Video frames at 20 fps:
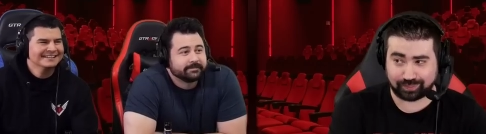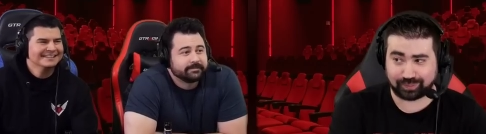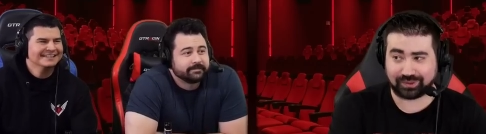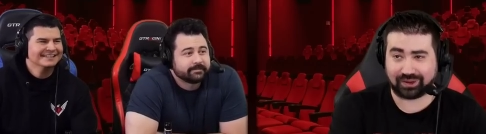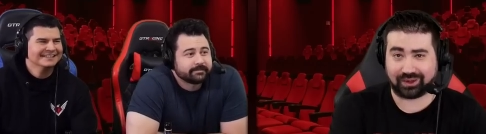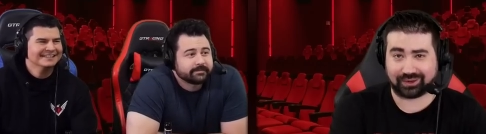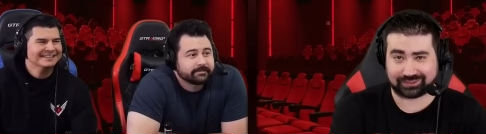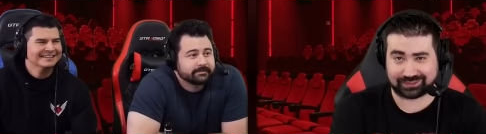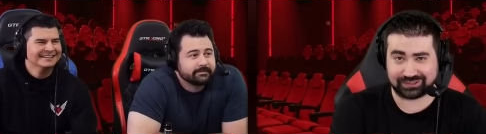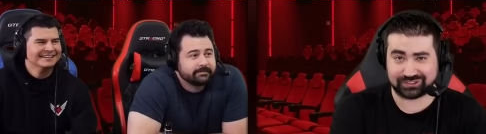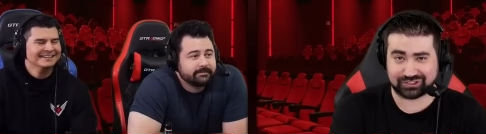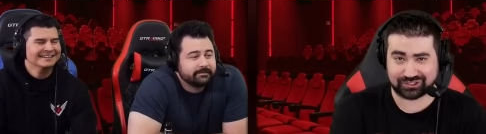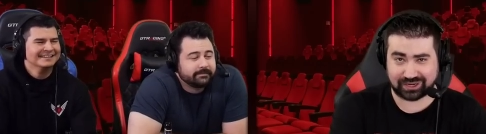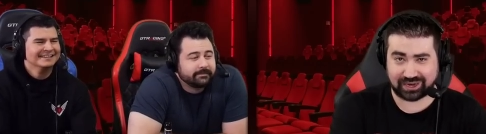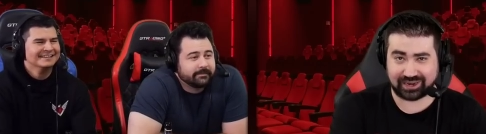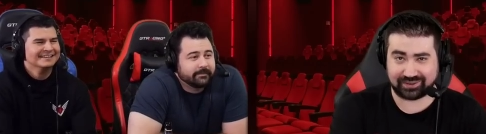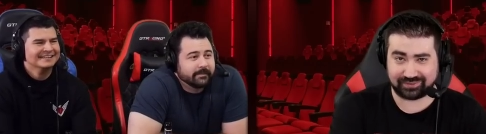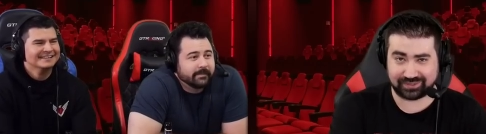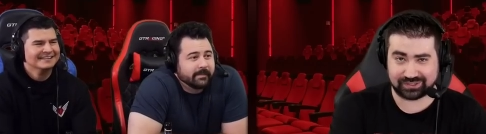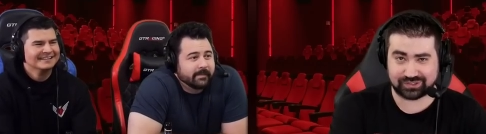Speaker 1: plot
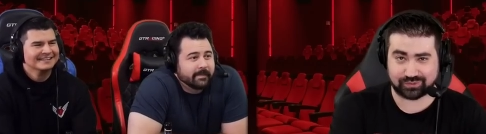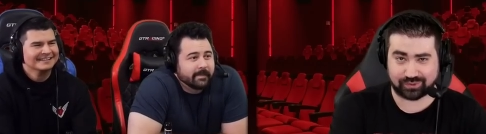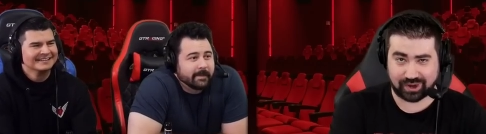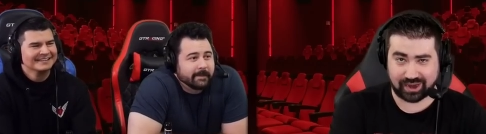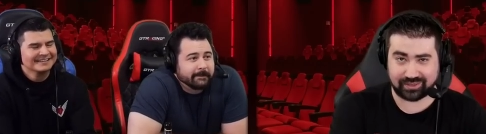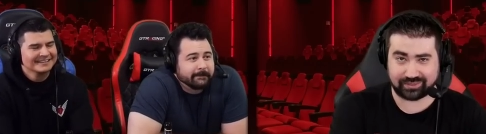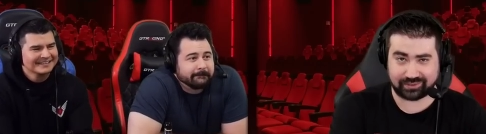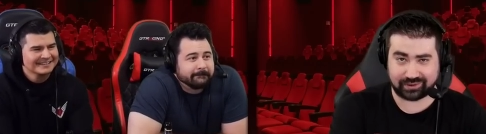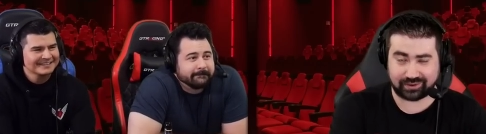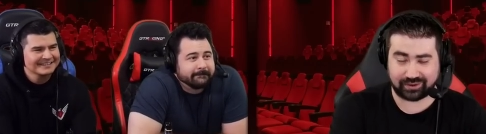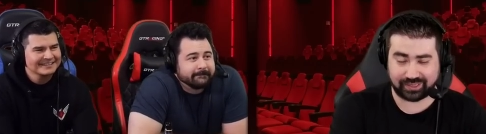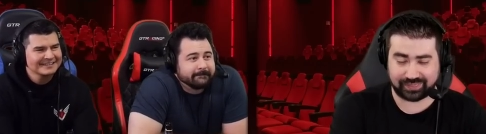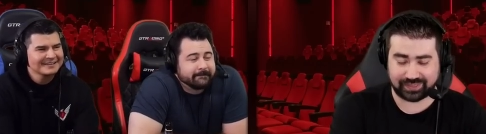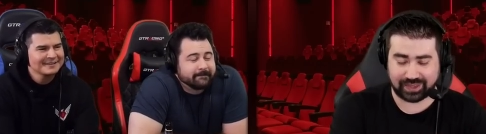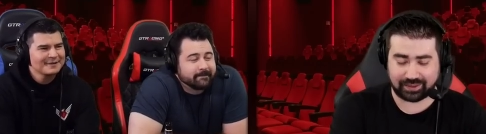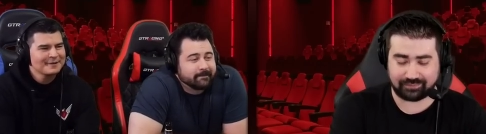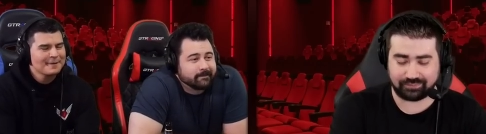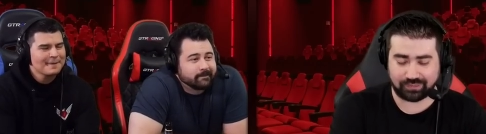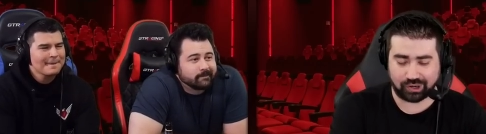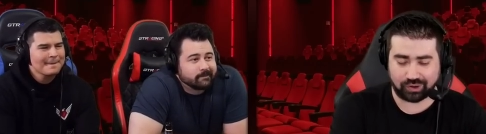contrivance right there at
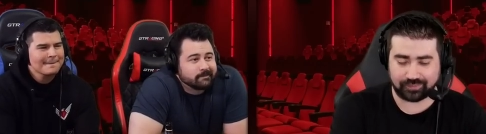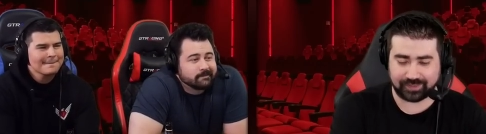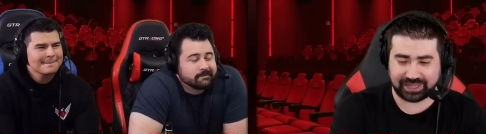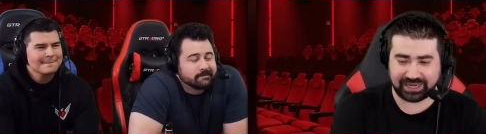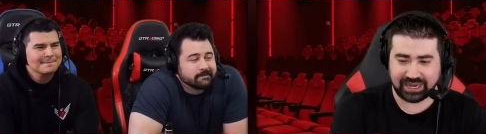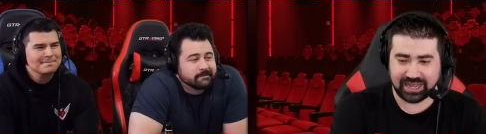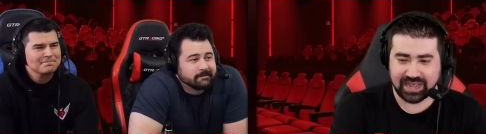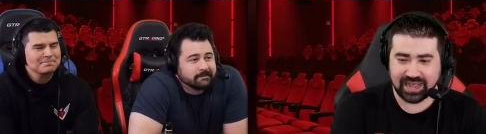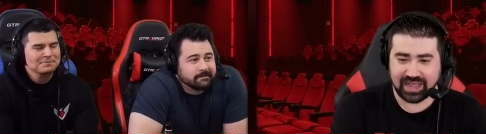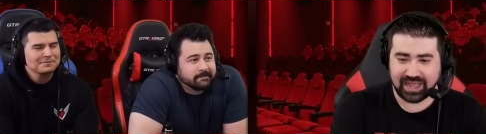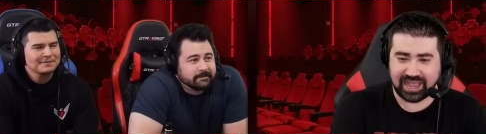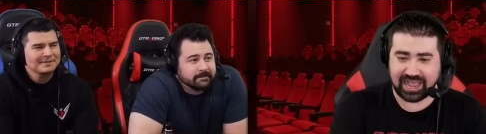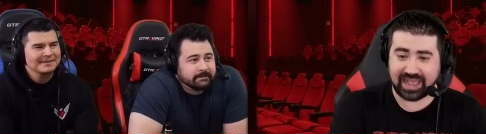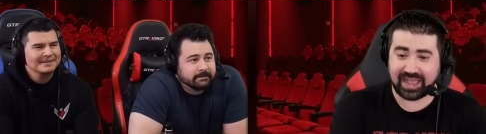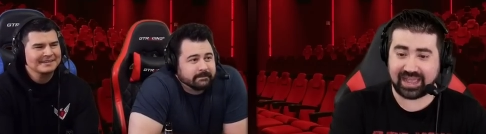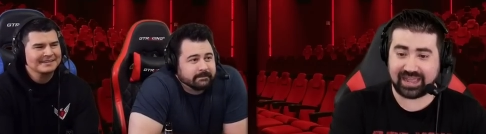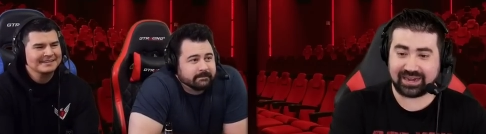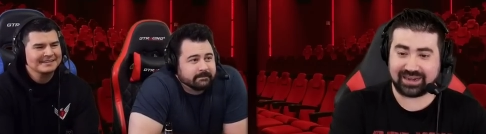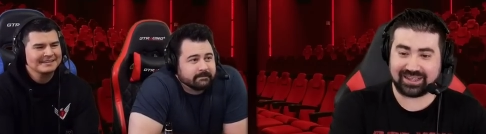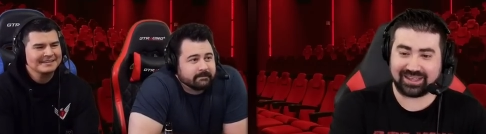that moment
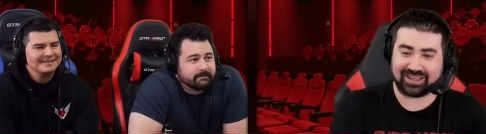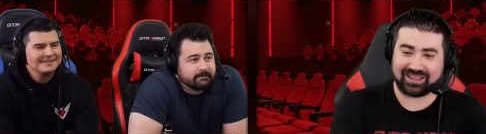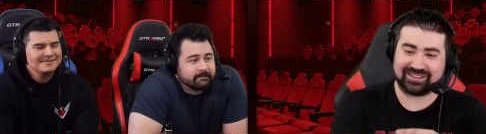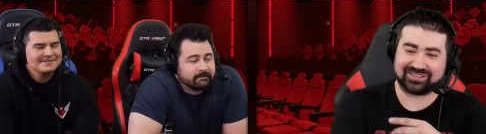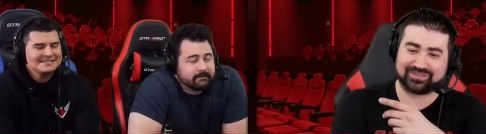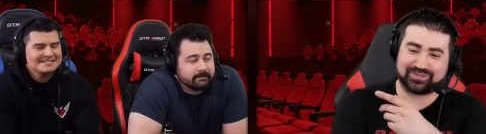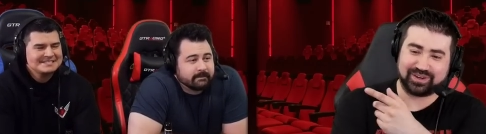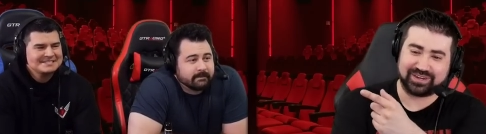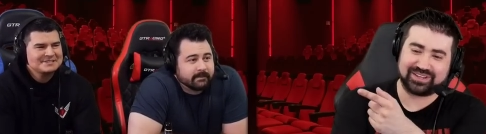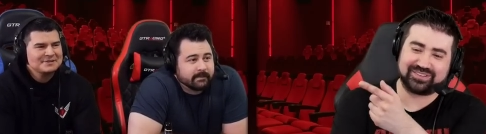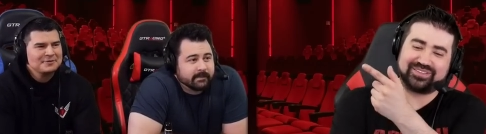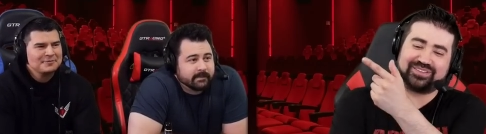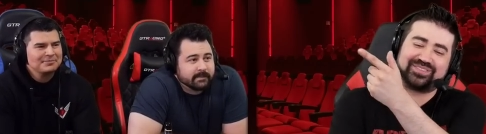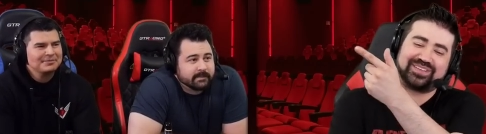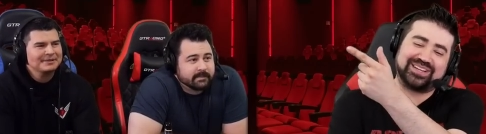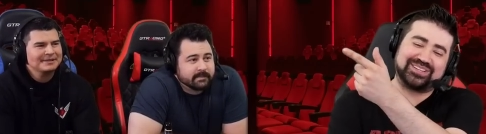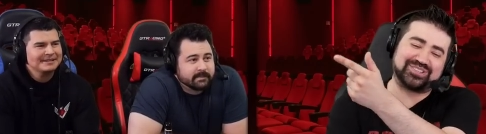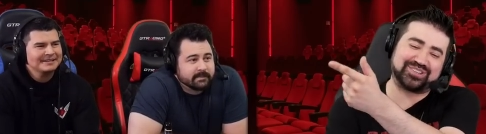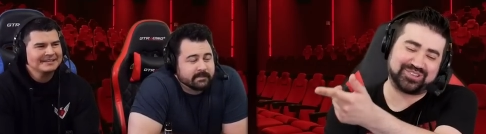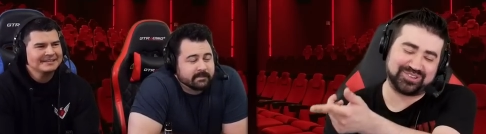and it's, it's funny stupid. that
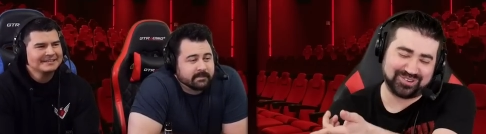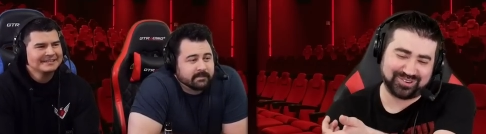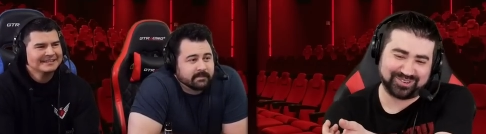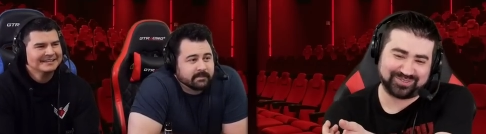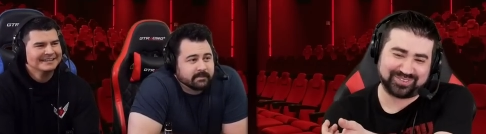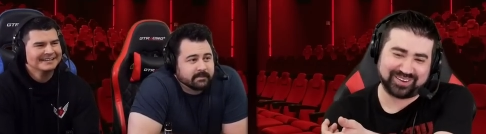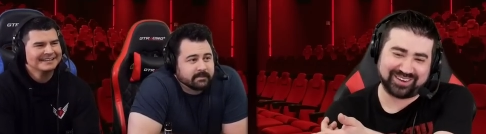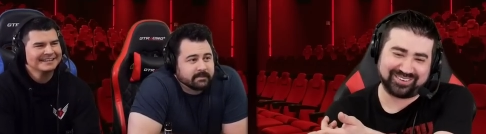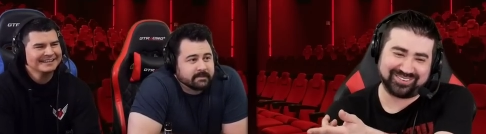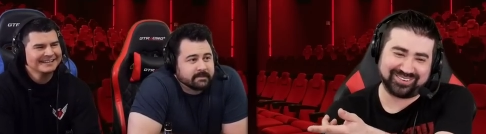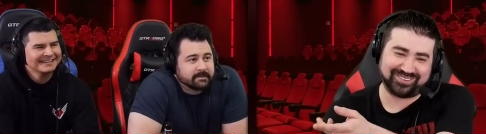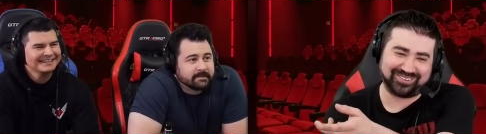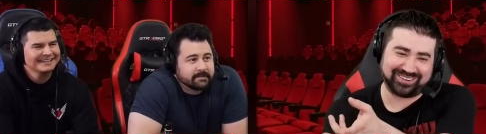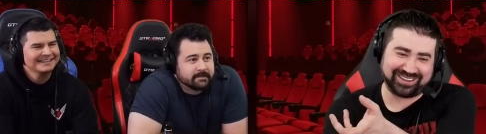that's your favorite